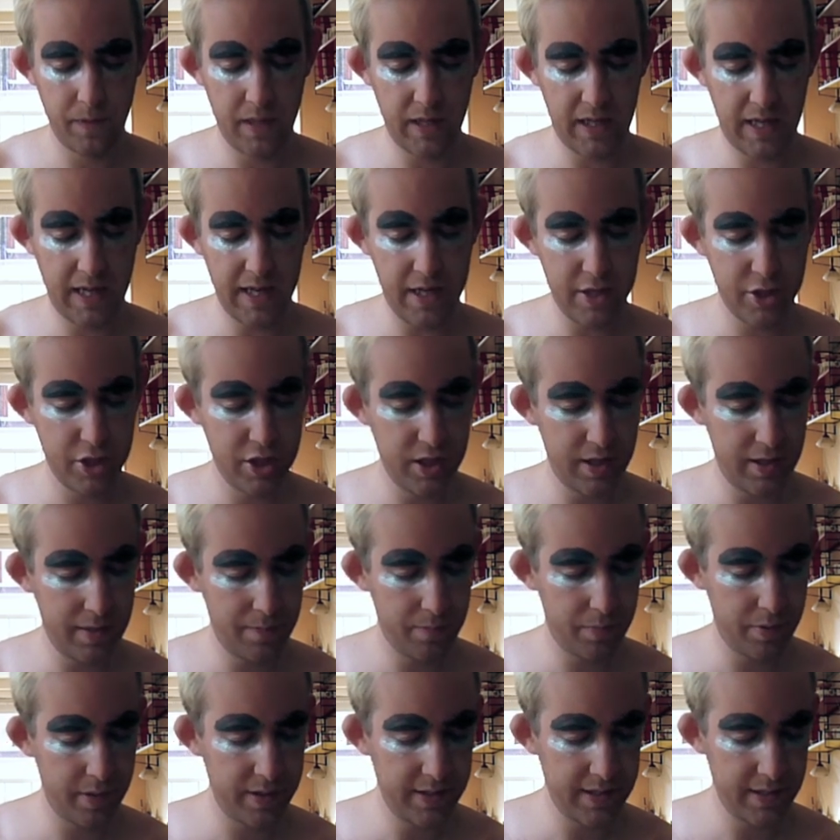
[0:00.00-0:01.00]
kitchen in
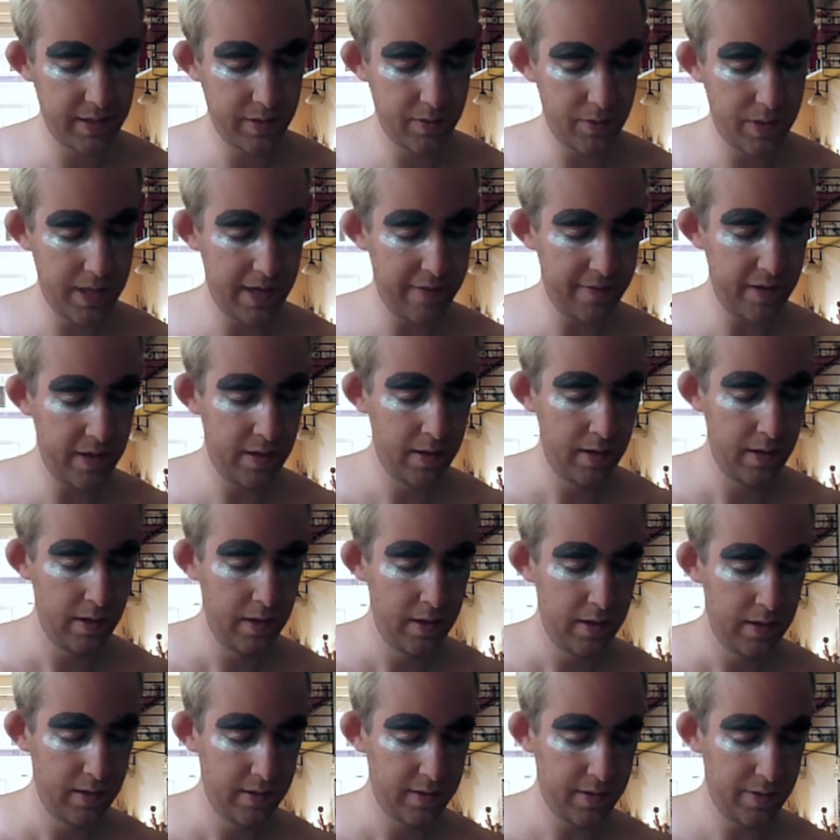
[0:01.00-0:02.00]
prison or whatever.
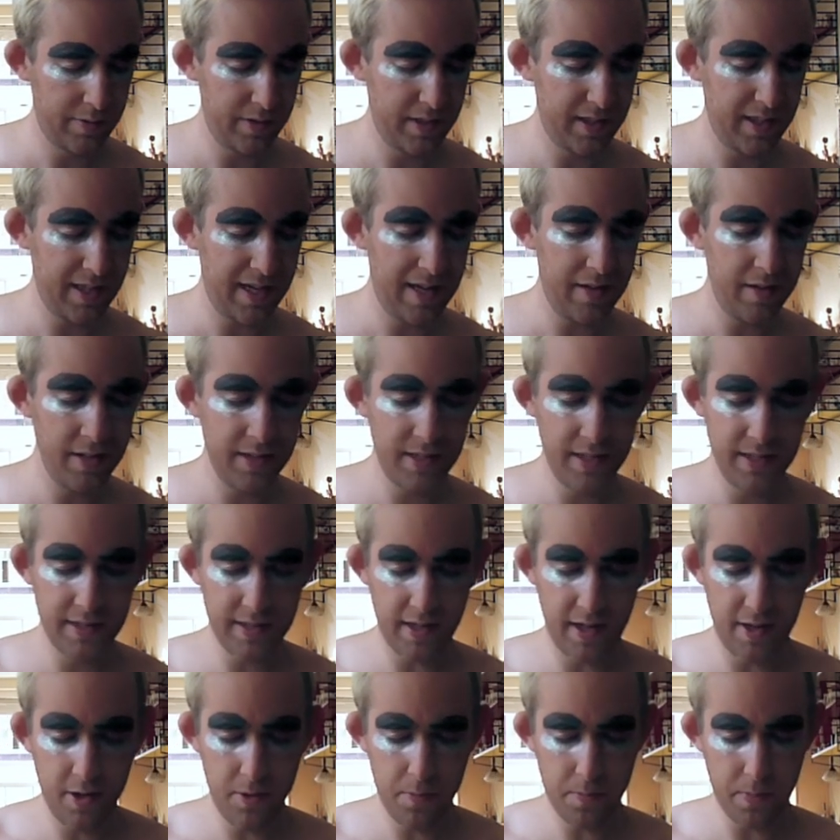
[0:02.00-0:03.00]
So I'm just, how does this
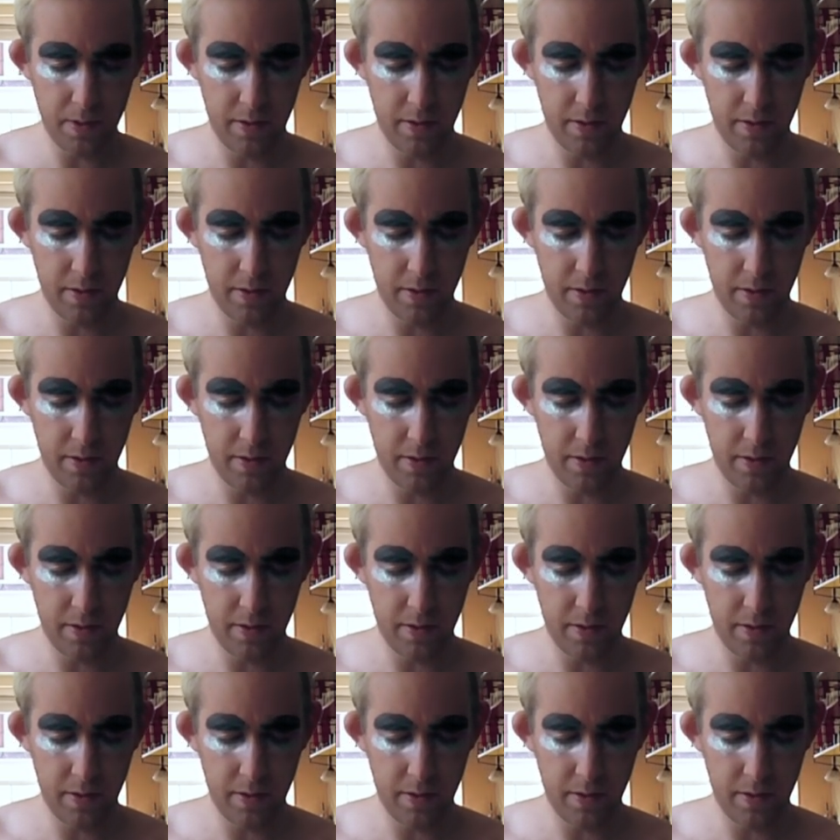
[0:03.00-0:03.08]
open?